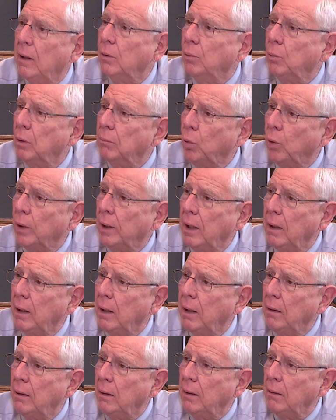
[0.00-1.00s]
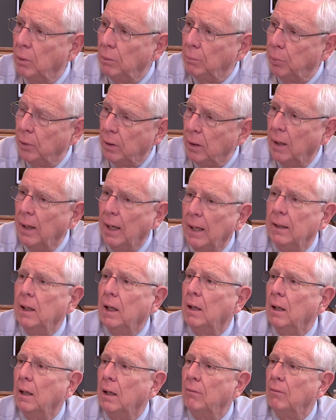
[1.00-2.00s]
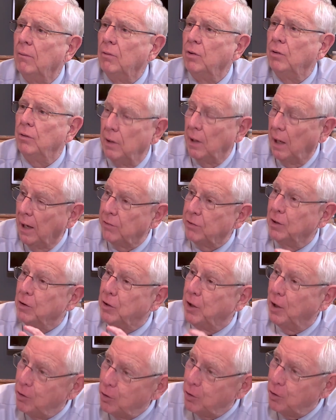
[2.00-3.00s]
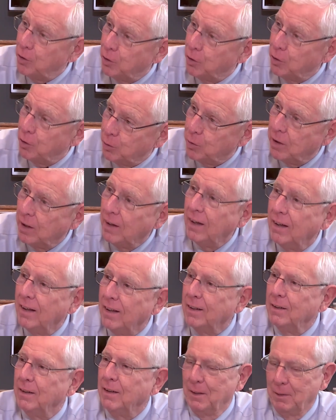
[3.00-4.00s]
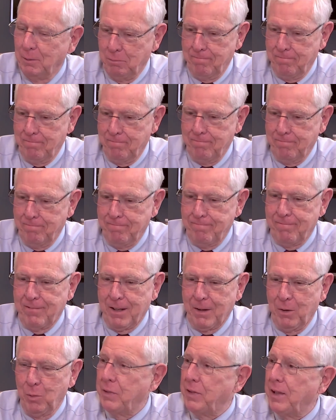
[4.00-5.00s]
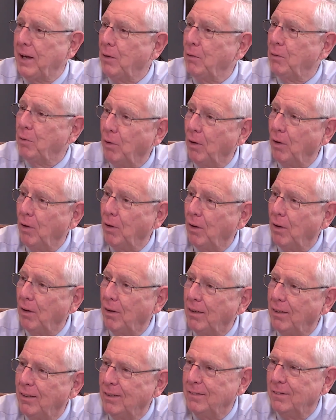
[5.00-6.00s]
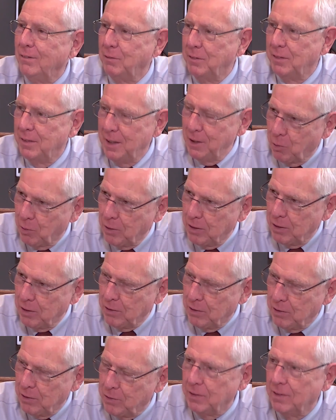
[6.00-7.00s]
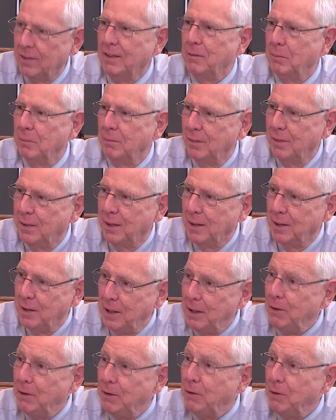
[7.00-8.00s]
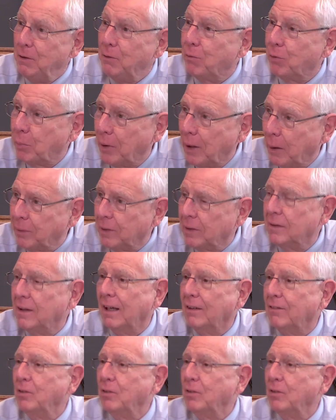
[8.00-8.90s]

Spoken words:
to 1.8, 1.9, and the governor has continued with that overall decrease in the need for property taxes.